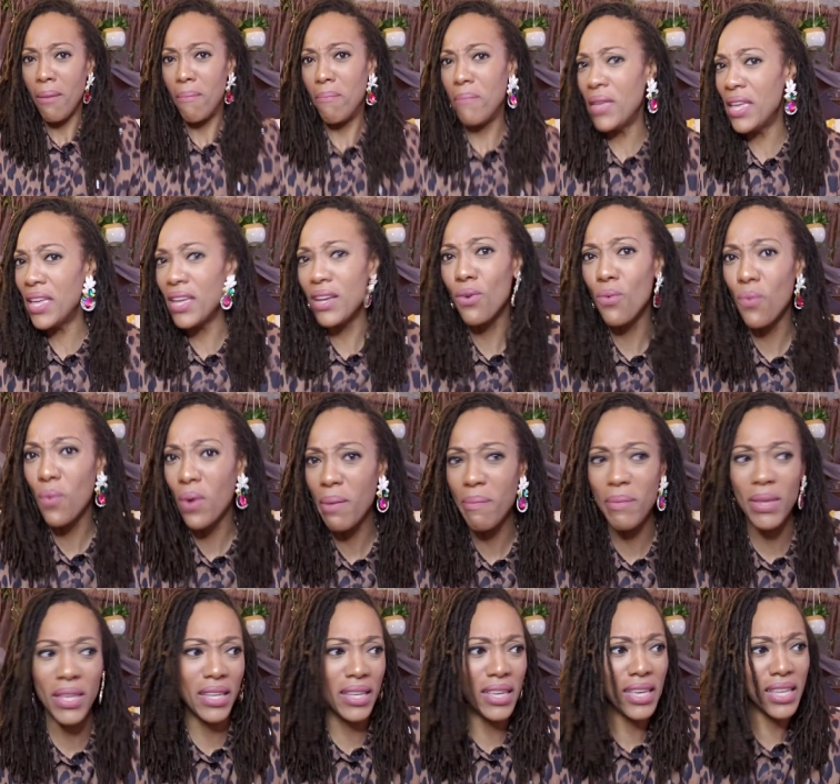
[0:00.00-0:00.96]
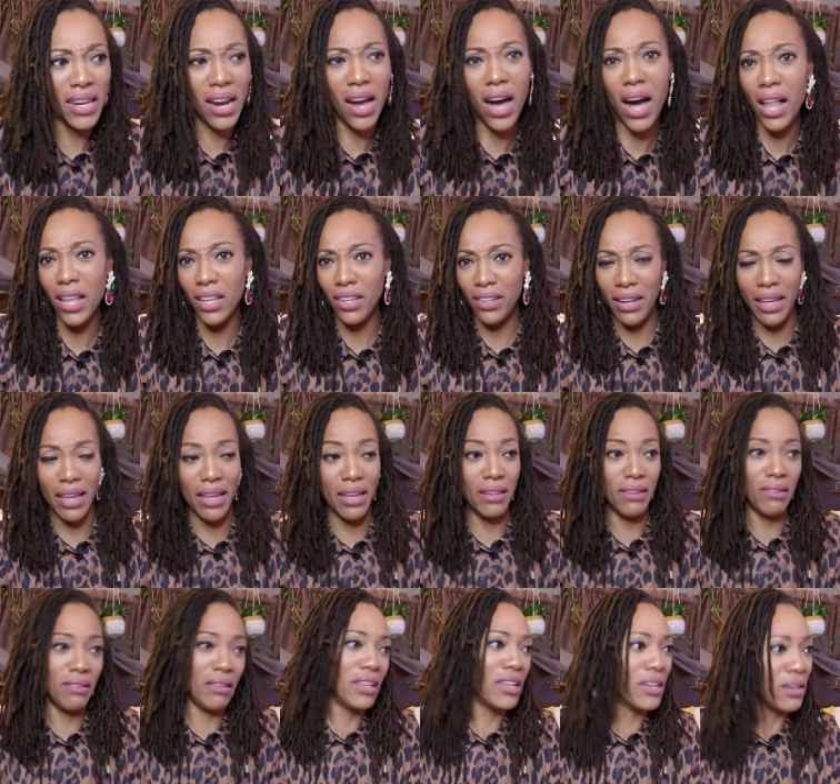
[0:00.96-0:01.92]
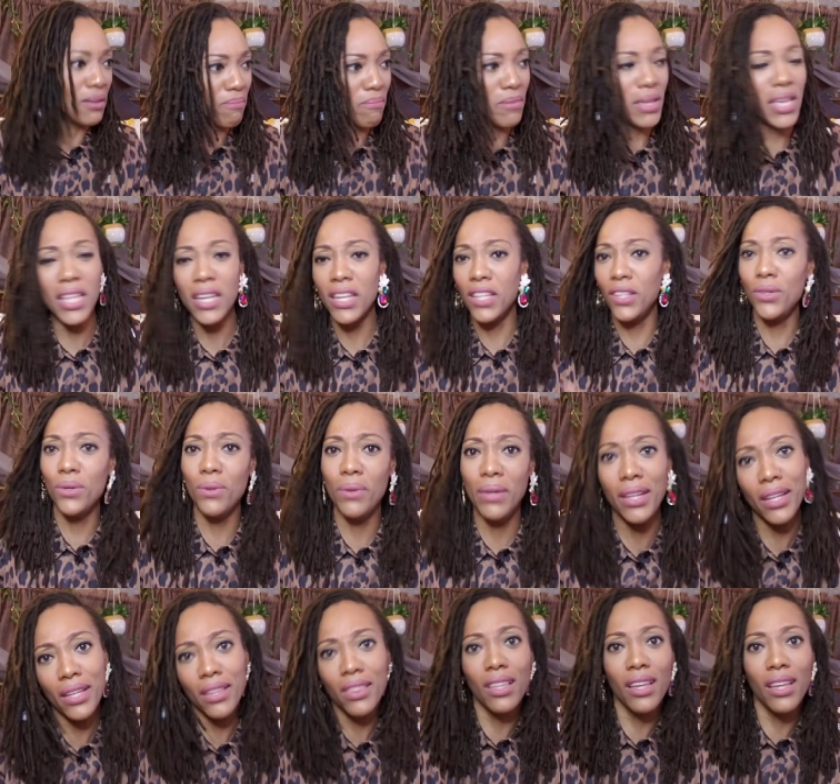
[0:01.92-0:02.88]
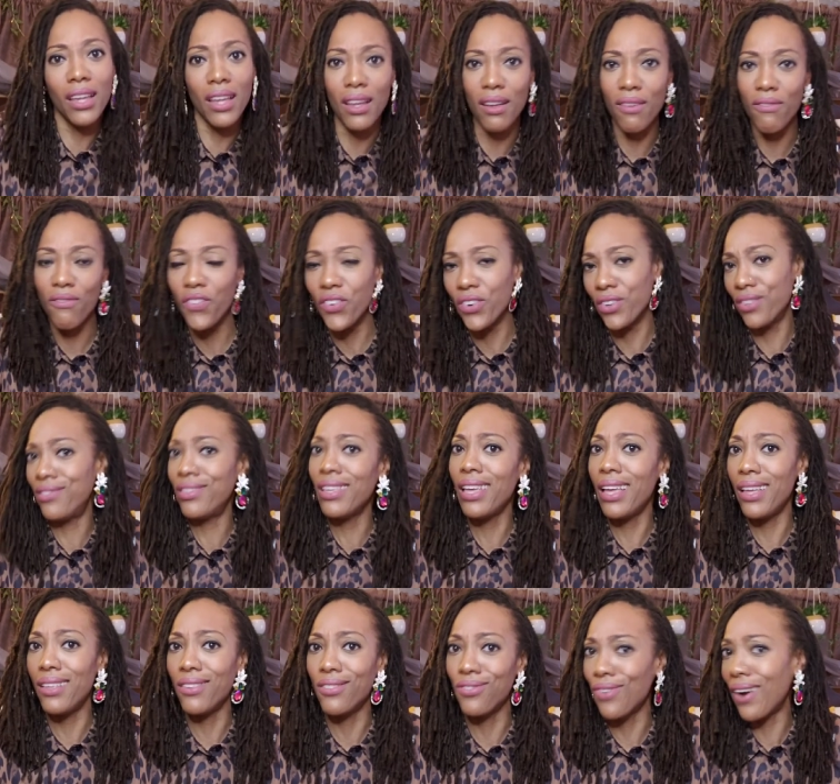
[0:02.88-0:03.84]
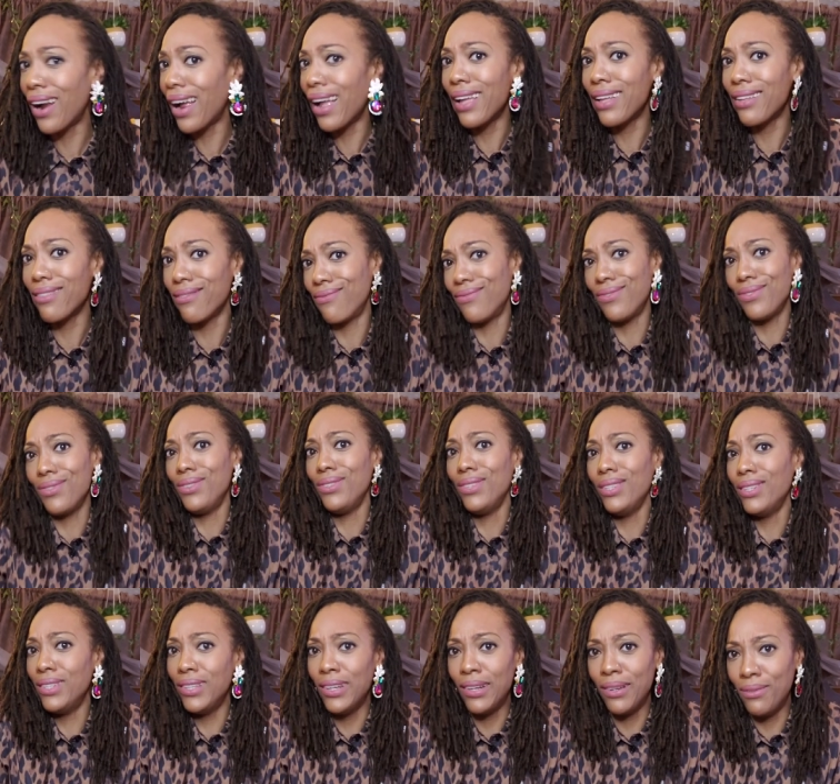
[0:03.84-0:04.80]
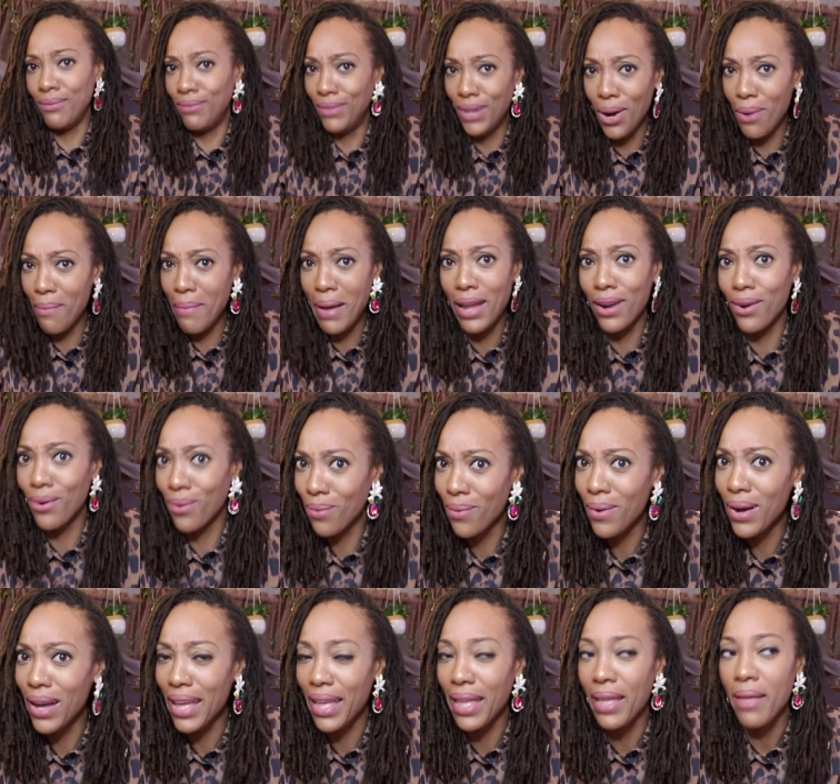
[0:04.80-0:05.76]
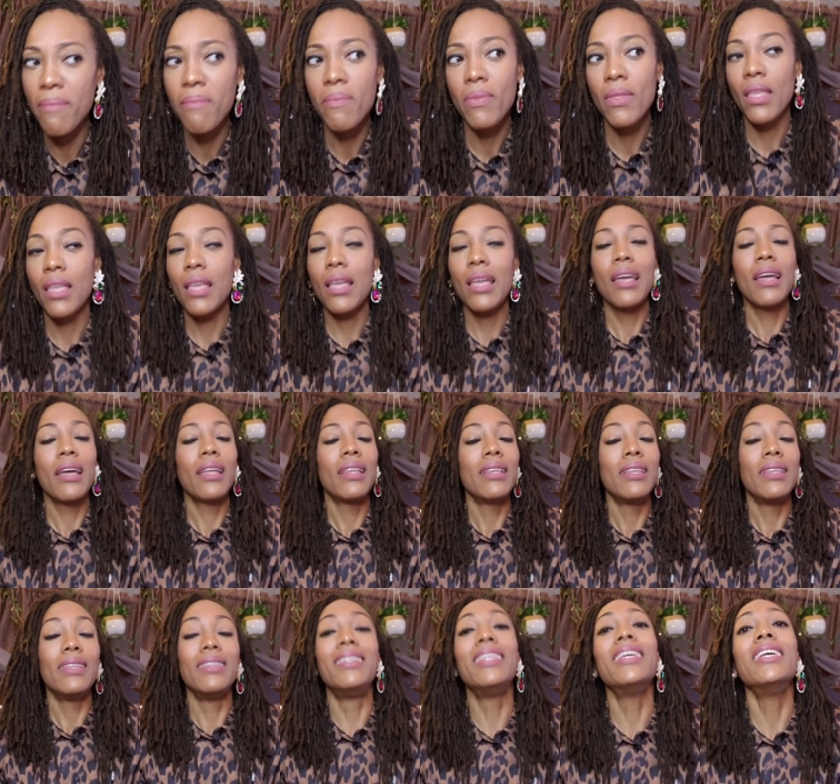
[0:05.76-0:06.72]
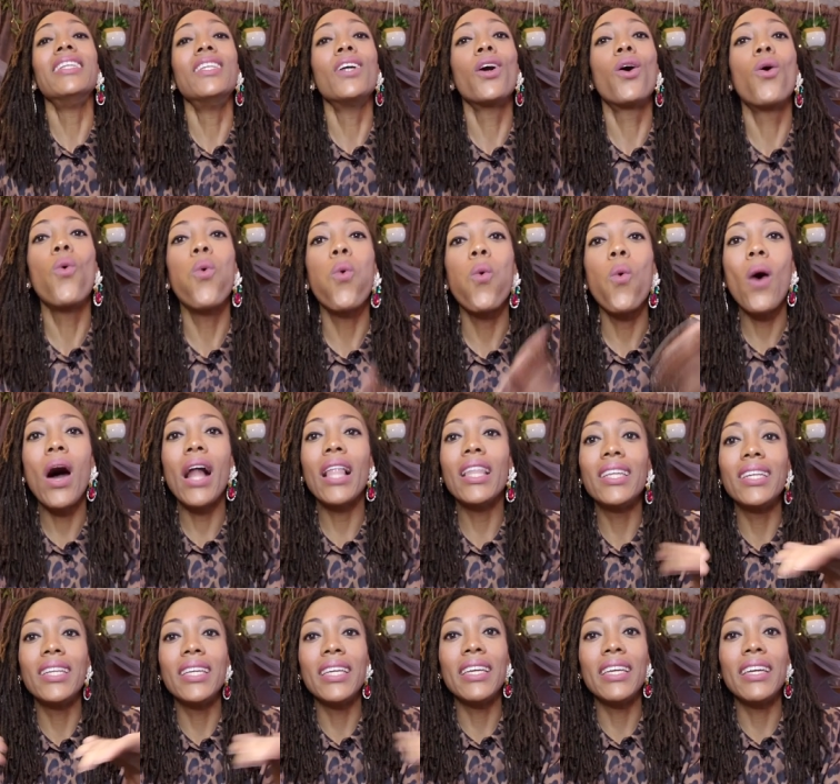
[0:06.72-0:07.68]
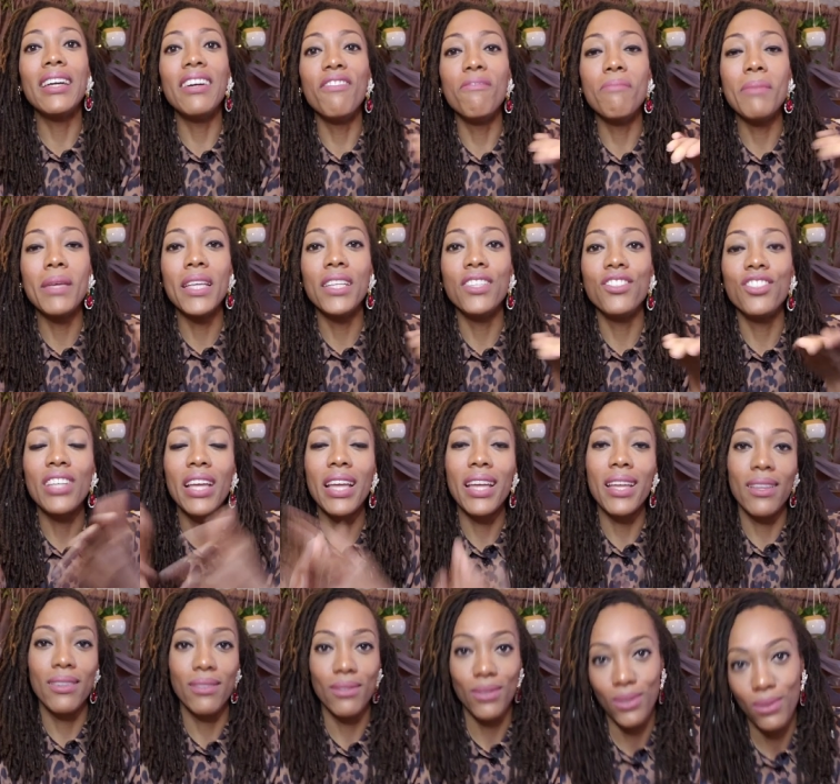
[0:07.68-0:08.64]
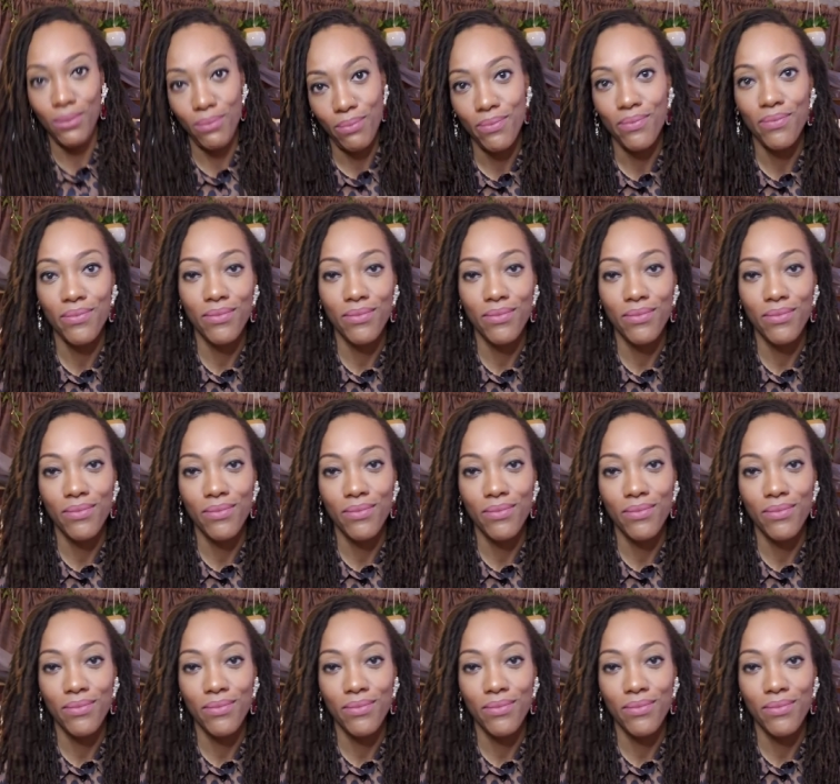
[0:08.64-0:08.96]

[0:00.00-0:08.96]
big women get hollered at, and the men to do anything for sex, right? You know, no matter what. Did the quality of men change?